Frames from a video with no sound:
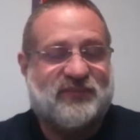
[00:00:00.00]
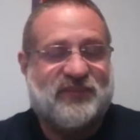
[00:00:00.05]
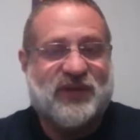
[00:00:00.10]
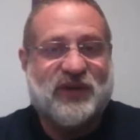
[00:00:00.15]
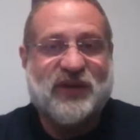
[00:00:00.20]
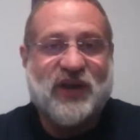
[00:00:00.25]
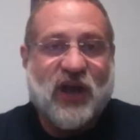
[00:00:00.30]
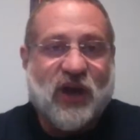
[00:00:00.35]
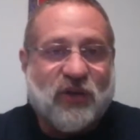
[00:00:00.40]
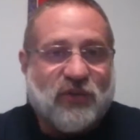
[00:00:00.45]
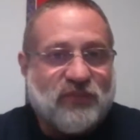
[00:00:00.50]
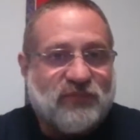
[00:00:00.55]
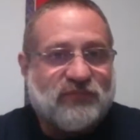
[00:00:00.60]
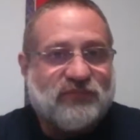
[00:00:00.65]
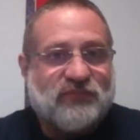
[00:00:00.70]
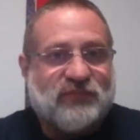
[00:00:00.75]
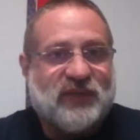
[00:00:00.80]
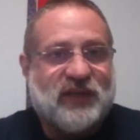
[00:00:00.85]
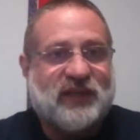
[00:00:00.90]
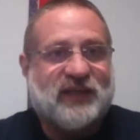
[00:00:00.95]
you know,
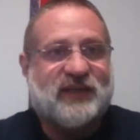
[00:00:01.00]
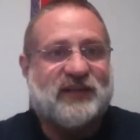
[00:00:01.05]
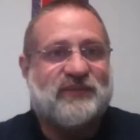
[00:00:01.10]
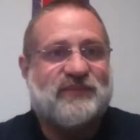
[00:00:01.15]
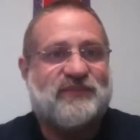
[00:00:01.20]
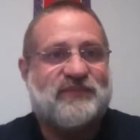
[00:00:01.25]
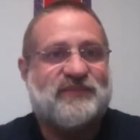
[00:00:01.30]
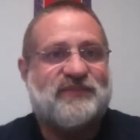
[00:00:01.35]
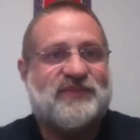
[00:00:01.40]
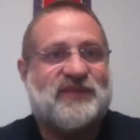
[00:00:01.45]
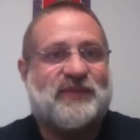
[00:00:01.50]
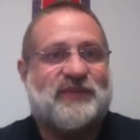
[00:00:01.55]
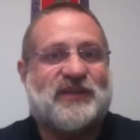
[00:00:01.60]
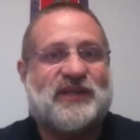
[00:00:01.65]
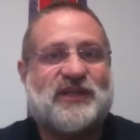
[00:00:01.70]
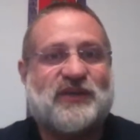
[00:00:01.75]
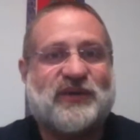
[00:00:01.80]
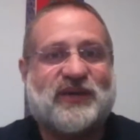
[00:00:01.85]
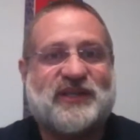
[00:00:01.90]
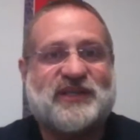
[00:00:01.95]

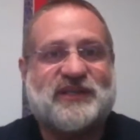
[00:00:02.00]
something to